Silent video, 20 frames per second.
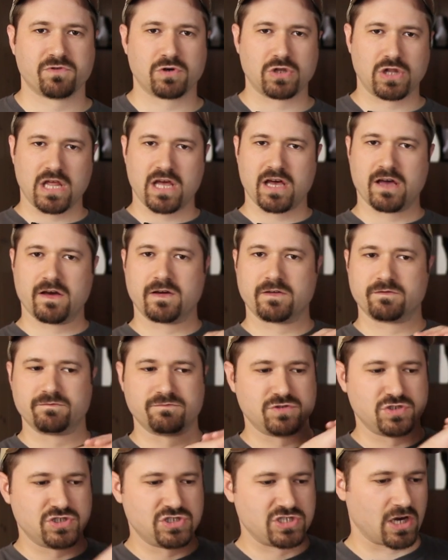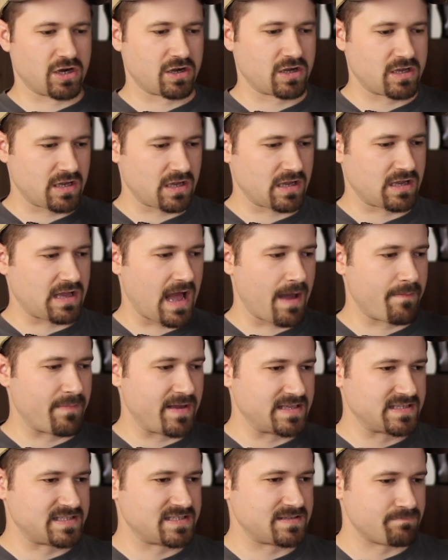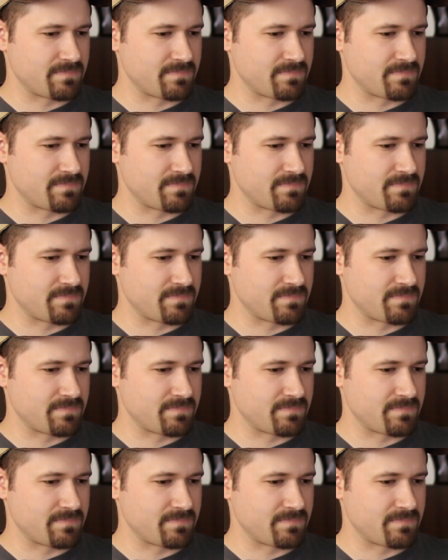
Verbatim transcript: full of junk junk, comments,